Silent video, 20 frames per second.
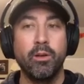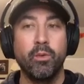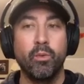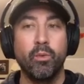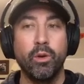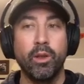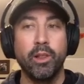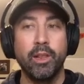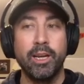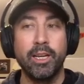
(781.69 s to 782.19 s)

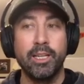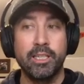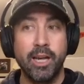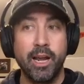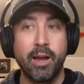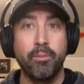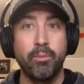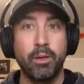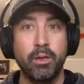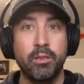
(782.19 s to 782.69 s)
really
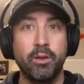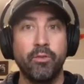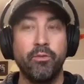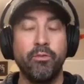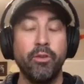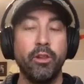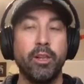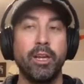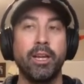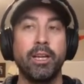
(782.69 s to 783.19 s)
established
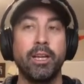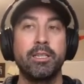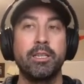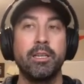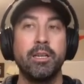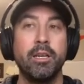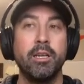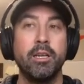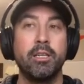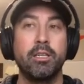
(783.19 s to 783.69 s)
affiliates,
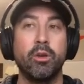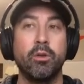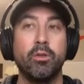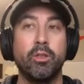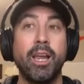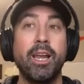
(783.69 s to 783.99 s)
so they